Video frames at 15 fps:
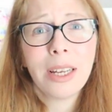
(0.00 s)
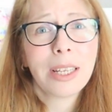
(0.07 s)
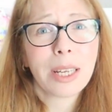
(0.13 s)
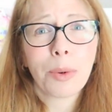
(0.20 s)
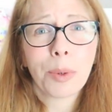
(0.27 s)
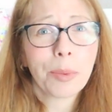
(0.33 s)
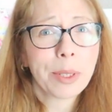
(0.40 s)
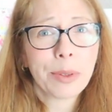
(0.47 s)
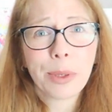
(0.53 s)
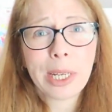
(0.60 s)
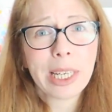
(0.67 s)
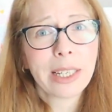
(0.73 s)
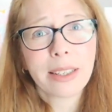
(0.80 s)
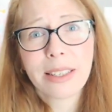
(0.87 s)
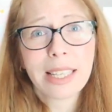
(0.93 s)
somewhere
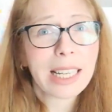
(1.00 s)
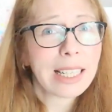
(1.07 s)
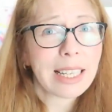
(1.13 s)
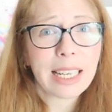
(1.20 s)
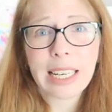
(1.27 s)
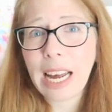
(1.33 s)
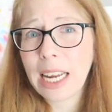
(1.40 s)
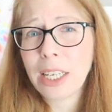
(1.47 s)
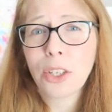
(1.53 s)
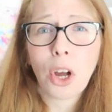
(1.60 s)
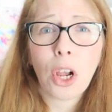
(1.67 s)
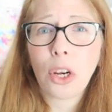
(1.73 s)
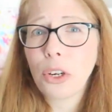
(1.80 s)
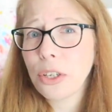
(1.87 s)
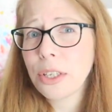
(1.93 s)
between $6 and
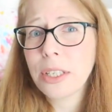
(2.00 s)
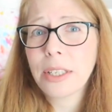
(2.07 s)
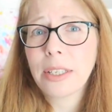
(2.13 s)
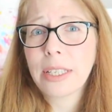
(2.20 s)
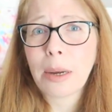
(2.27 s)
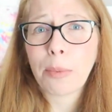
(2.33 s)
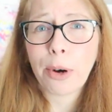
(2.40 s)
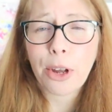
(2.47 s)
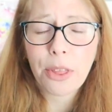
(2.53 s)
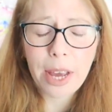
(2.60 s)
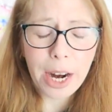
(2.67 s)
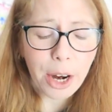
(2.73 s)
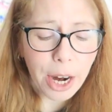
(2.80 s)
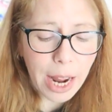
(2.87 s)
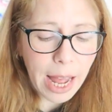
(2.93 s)
$9, somewhere
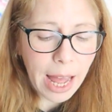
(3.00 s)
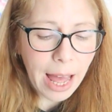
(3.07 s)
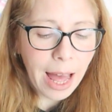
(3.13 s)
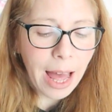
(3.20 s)
there.